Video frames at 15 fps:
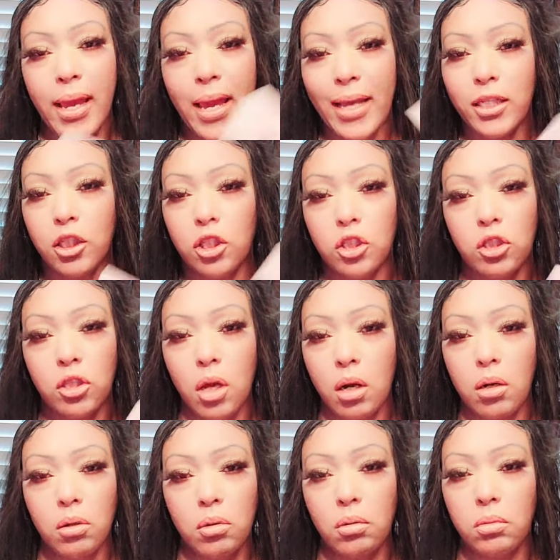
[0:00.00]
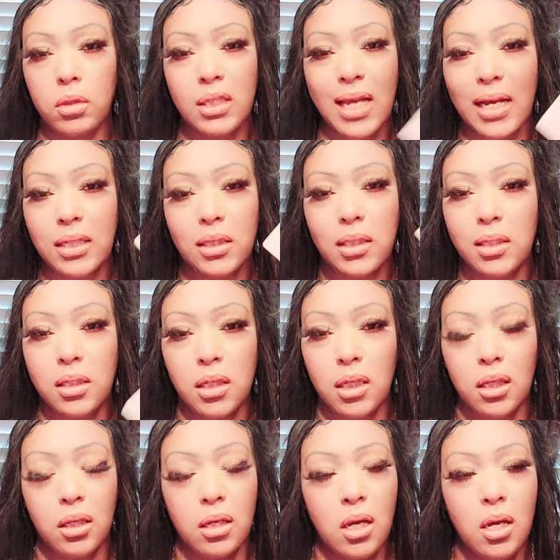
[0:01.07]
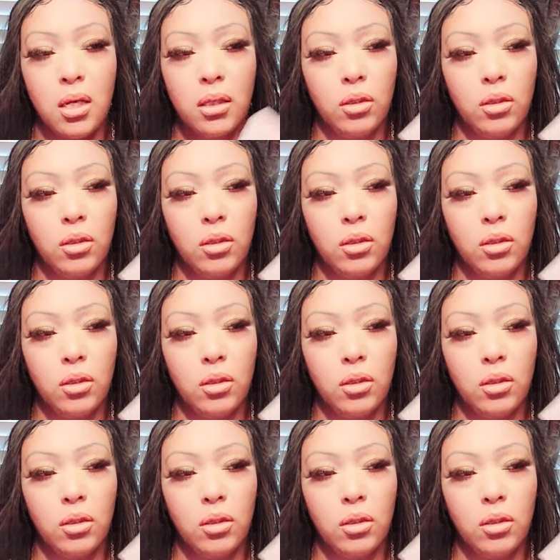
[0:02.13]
external toxicity,